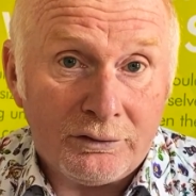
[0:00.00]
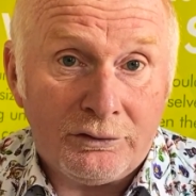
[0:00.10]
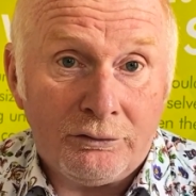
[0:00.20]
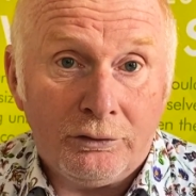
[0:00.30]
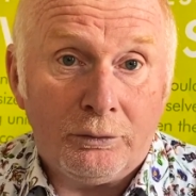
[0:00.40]

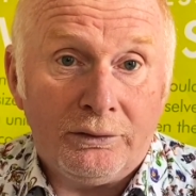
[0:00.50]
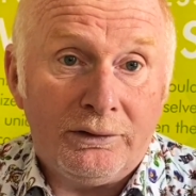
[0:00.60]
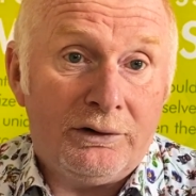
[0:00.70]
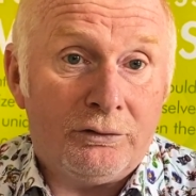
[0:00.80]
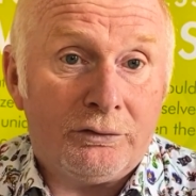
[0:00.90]
So you will
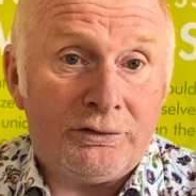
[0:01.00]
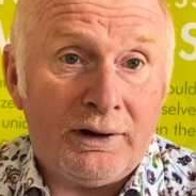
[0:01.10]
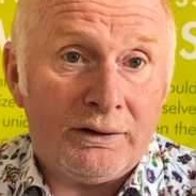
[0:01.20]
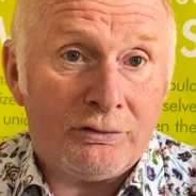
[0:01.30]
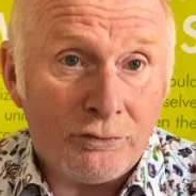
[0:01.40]
need your
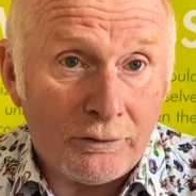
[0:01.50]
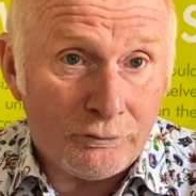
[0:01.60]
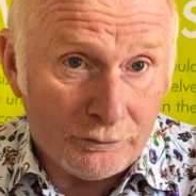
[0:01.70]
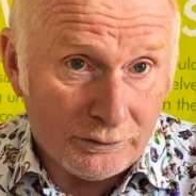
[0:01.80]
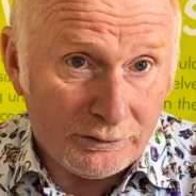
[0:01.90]
tax
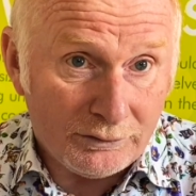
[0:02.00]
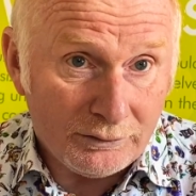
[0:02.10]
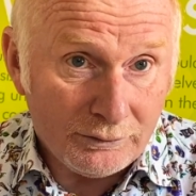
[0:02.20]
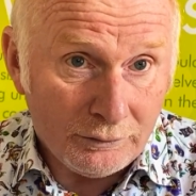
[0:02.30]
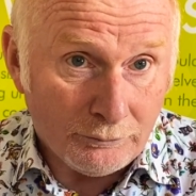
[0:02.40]
reference,
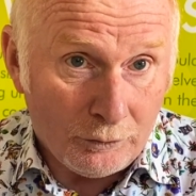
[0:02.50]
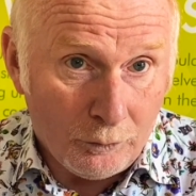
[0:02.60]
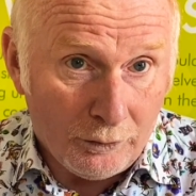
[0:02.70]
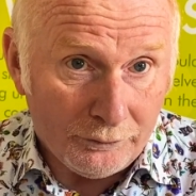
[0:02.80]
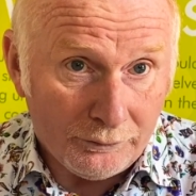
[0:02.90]
number
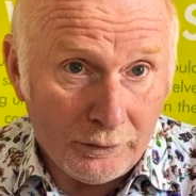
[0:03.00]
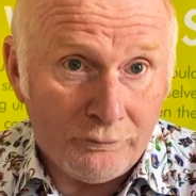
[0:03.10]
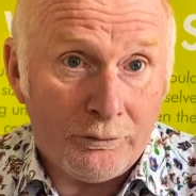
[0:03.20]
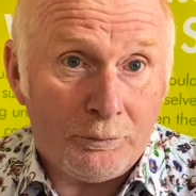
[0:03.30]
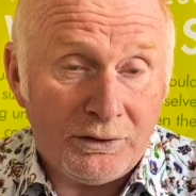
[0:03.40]
one,
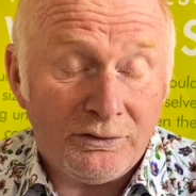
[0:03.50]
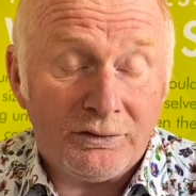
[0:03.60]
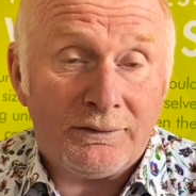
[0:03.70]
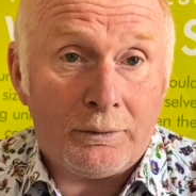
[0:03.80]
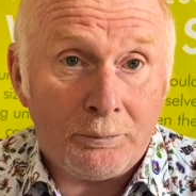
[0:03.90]
of the
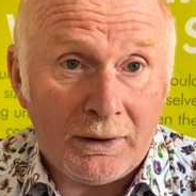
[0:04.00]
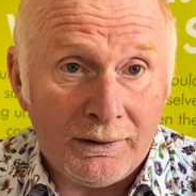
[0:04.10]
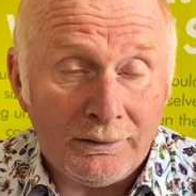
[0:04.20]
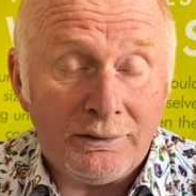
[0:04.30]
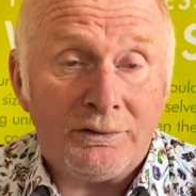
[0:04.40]
business that
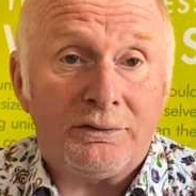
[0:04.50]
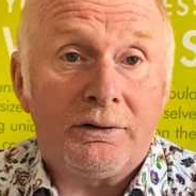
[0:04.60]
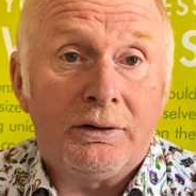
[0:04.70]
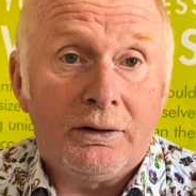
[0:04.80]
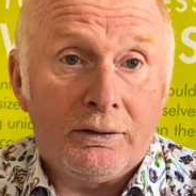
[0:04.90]
pays
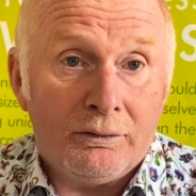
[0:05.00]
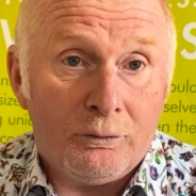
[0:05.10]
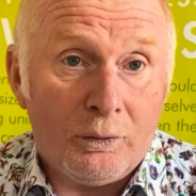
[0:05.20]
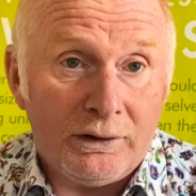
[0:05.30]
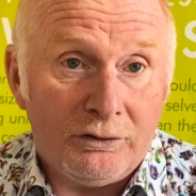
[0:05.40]
the
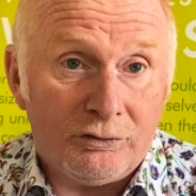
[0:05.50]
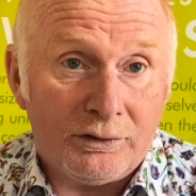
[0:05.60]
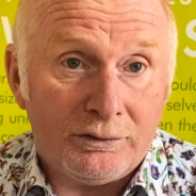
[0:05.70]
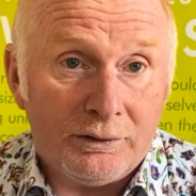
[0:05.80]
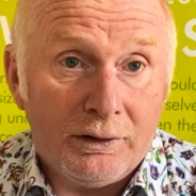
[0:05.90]
wages.